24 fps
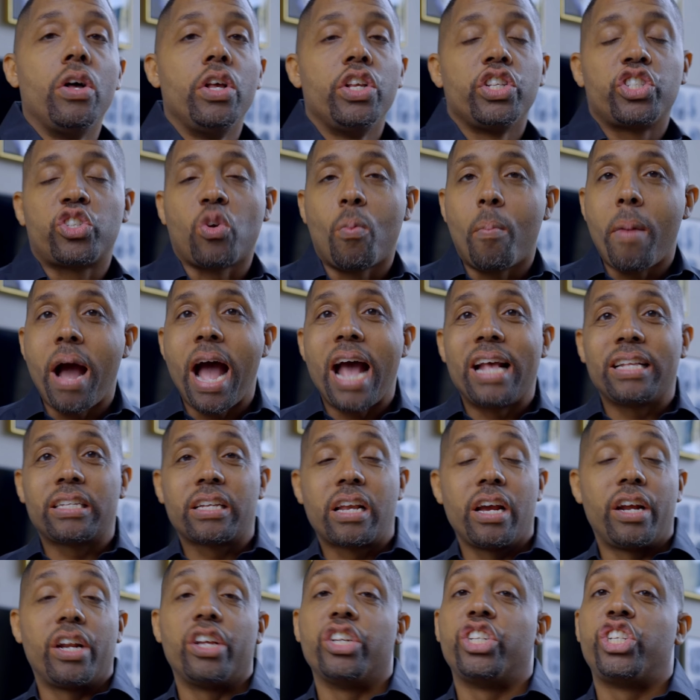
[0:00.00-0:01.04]
So mine's
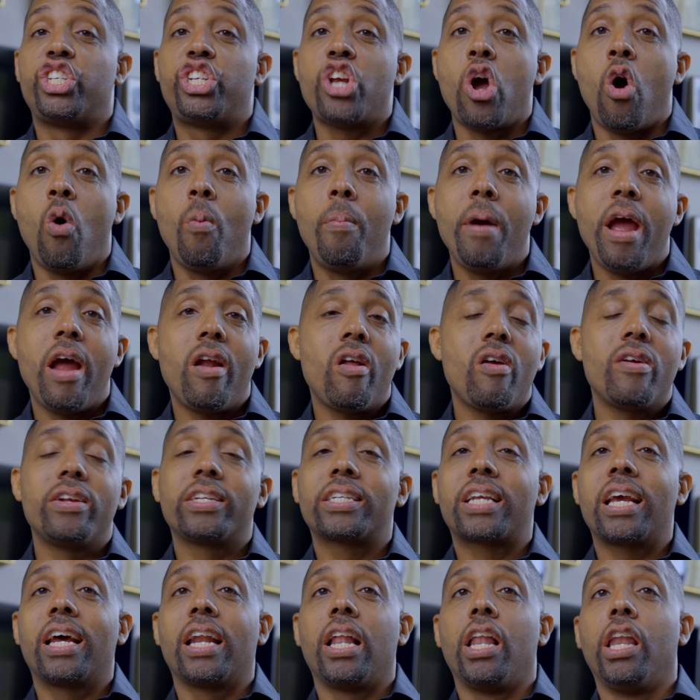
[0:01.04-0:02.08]
going to show better, it's
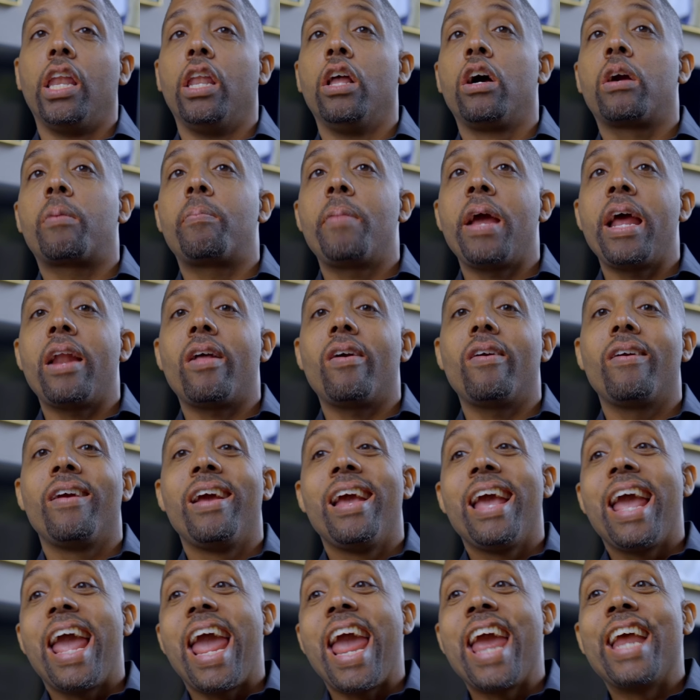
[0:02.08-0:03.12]
going to look better,
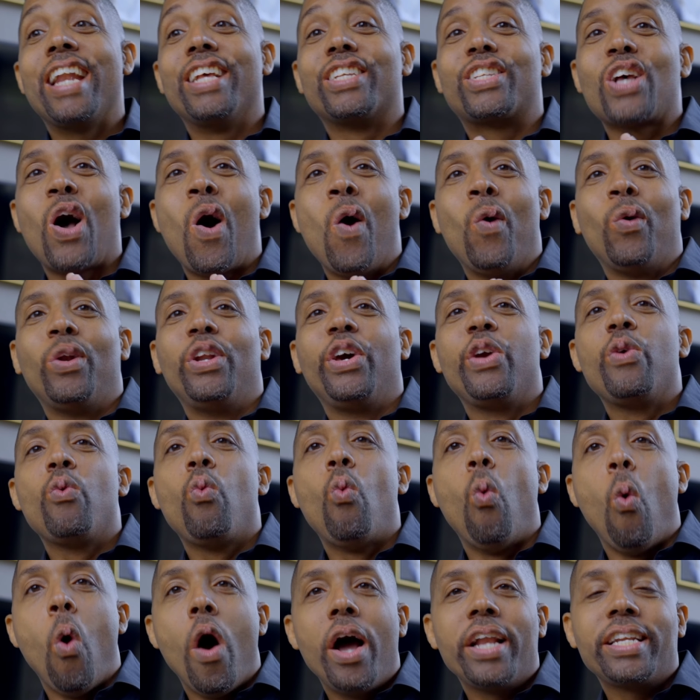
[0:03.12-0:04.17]
and it's only
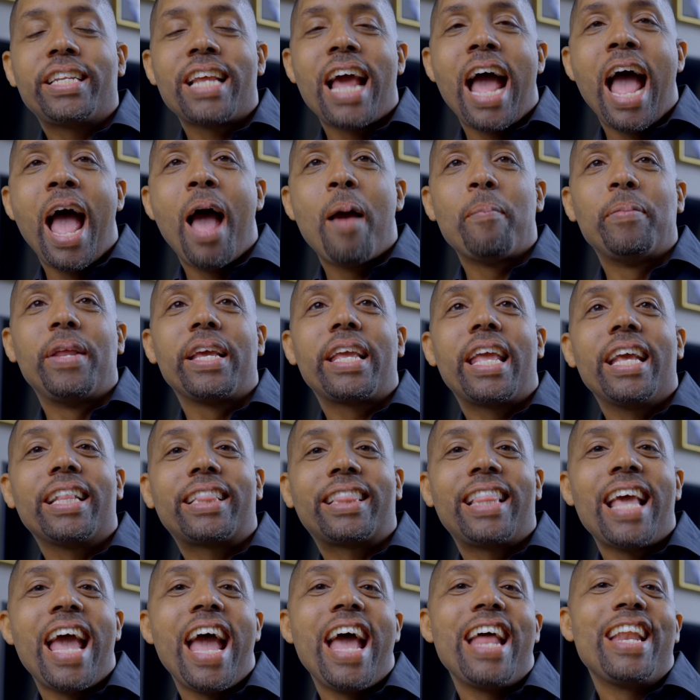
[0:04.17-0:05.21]
one time to get
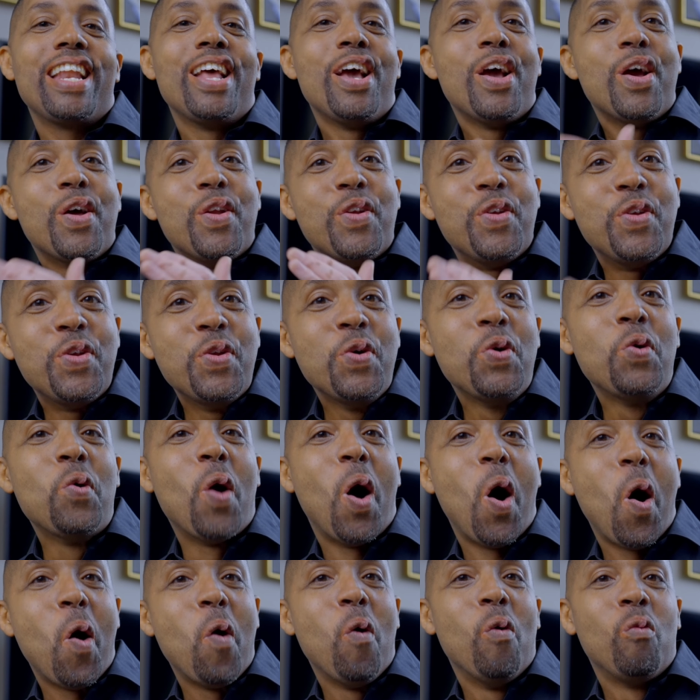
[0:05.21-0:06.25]
that new
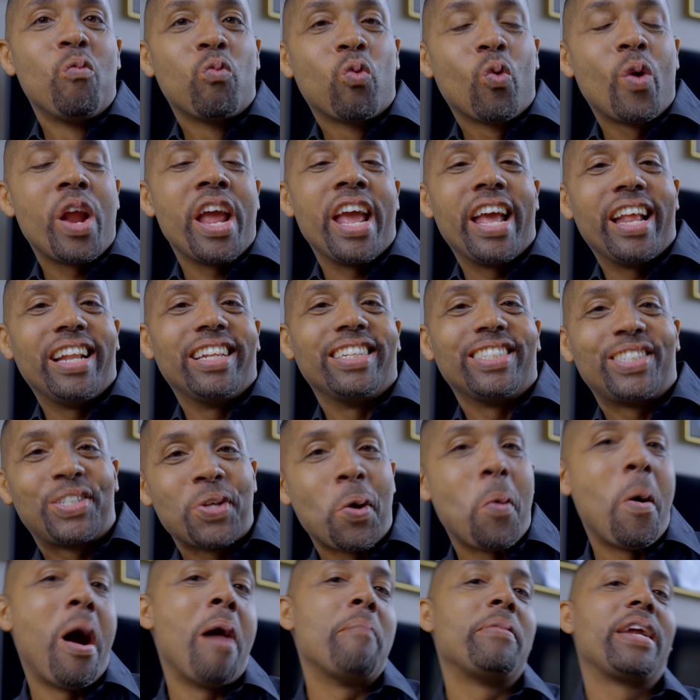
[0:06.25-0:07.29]
home rent.
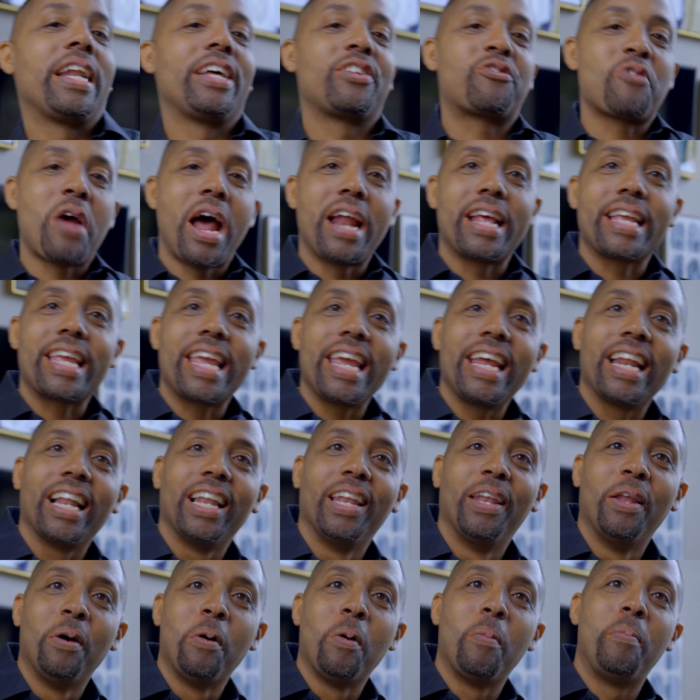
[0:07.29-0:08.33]
So I'm going to try to get a
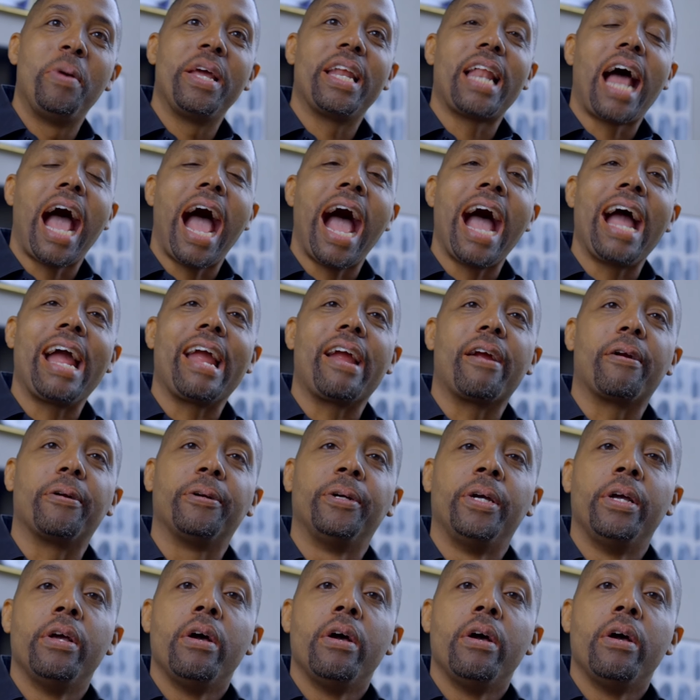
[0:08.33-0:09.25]
little bit higher.